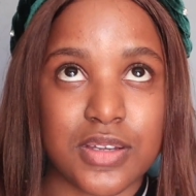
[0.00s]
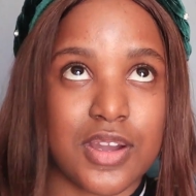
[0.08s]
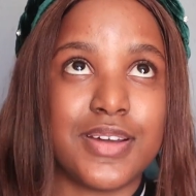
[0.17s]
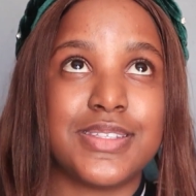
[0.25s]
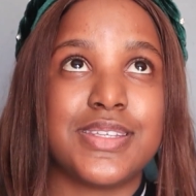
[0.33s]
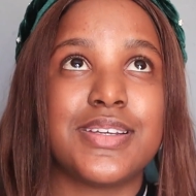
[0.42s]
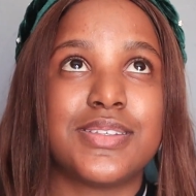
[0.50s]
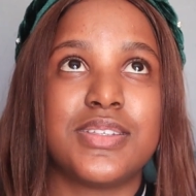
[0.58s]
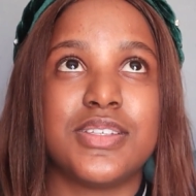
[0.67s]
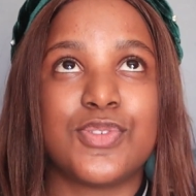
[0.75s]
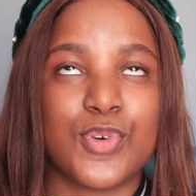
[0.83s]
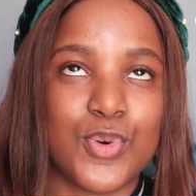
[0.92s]

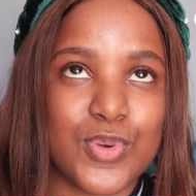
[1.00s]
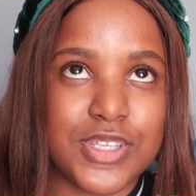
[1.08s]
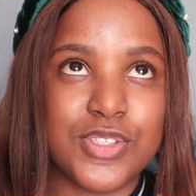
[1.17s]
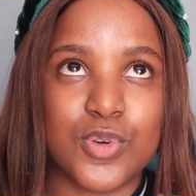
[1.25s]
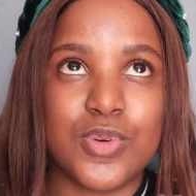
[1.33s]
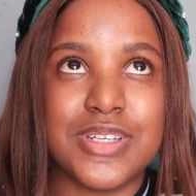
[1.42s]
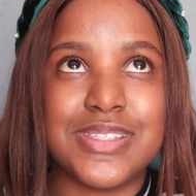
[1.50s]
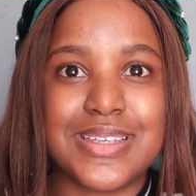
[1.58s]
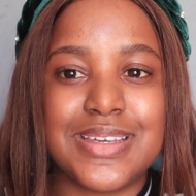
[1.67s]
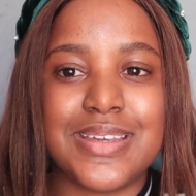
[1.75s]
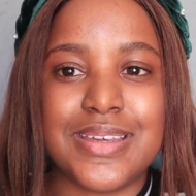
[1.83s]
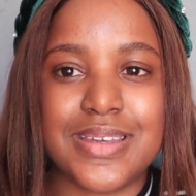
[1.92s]
Context is always
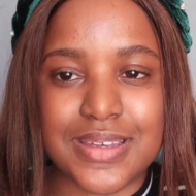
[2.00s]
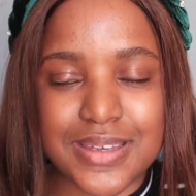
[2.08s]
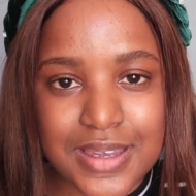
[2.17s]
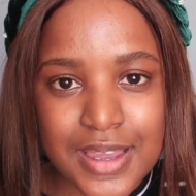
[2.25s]
key